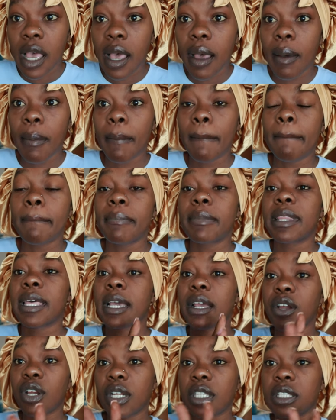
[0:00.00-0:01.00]
the
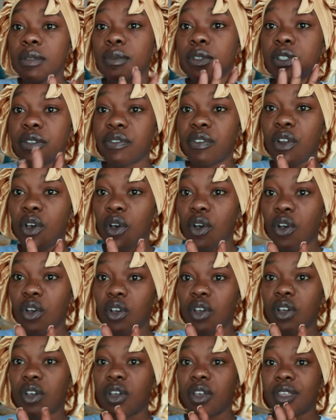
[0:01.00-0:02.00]
Christmas
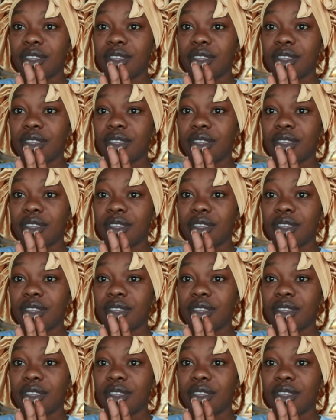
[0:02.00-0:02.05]
vlog.